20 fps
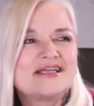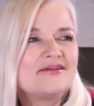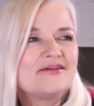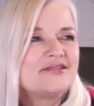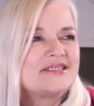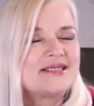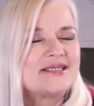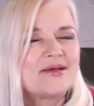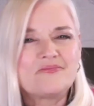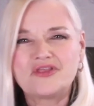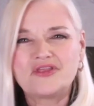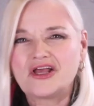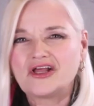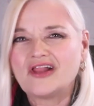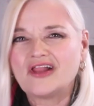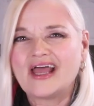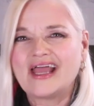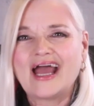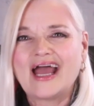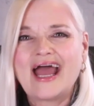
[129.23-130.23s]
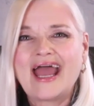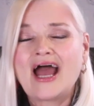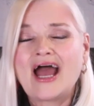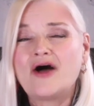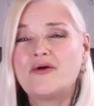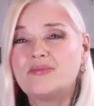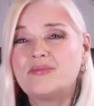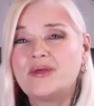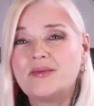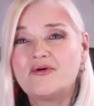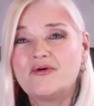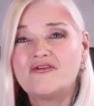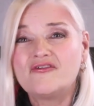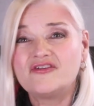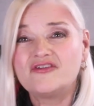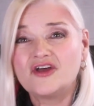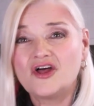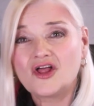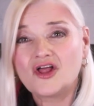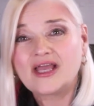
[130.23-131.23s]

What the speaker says: Something like, I help people feel